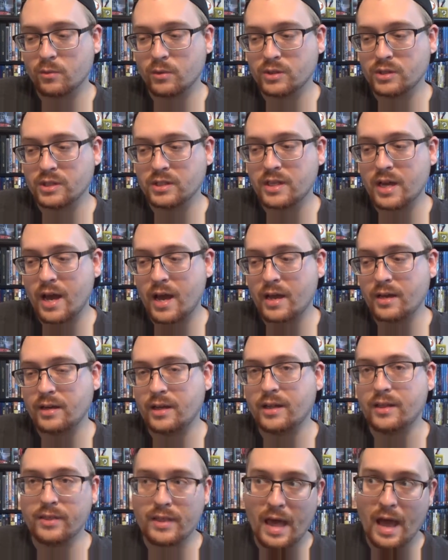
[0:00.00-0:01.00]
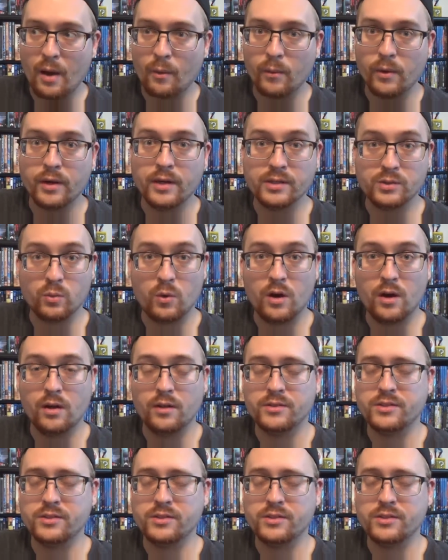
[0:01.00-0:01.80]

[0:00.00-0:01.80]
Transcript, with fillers: where she died in that one as well.